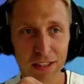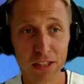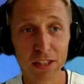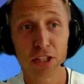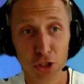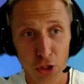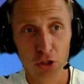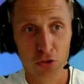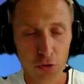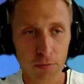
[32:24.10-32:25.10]
It's
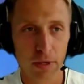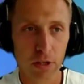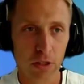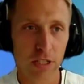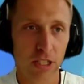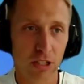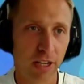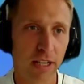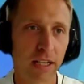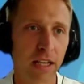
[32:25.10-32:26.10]
not true, because it's
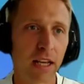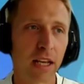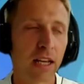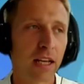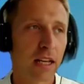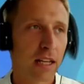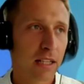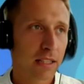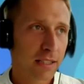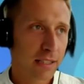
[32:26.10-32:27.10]
really
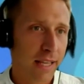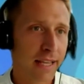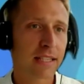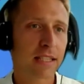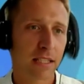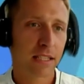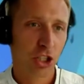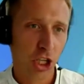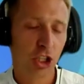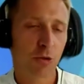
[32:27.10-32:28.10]
takes
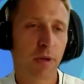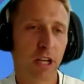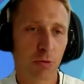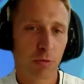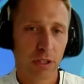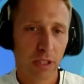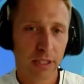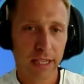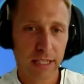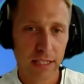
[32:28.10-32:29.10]
change management and
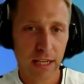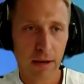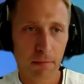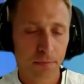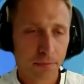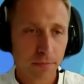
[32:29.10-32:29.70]
takes time.